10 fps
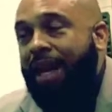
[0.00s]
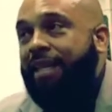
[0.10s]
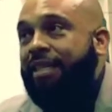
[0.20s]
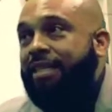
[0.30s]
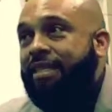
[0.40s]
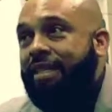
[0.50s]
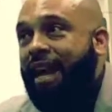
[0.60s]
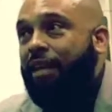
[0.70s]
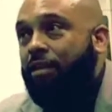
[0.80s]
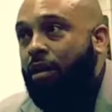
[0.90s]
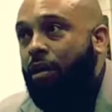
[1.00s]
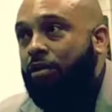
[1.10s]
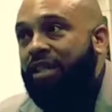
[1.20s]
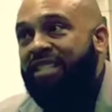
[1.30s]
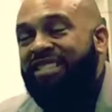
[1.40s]
And that
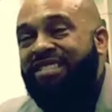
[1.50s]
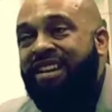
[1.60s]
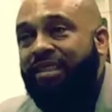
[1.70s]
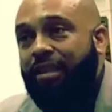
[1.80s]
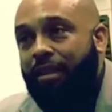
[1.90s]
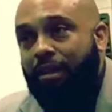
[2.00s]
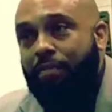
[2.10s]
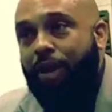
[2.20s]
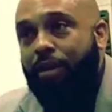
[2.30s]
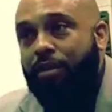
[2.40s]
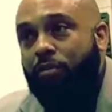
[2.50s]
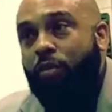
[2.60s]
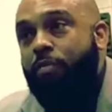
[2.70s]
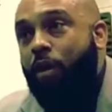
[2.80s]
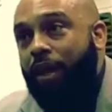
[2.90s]
cost is nothing in comparison
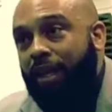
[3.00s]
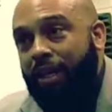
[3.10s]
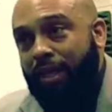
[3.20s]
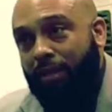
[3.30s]
with marketing.